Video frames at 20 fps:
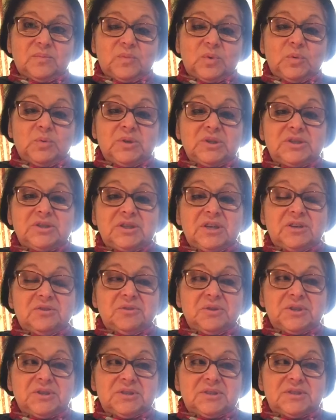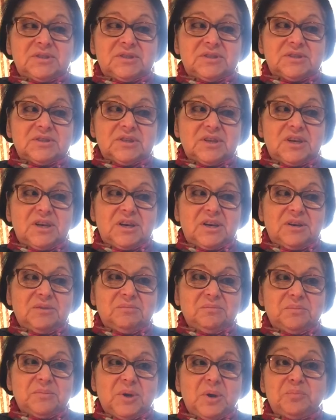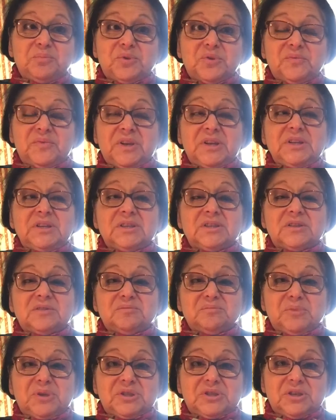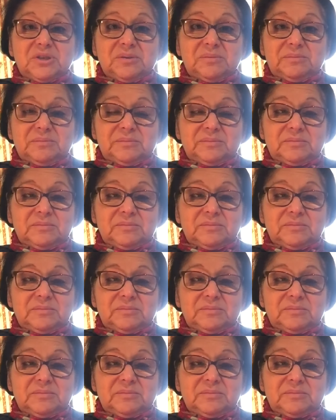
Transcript: We wish there is a preventative measure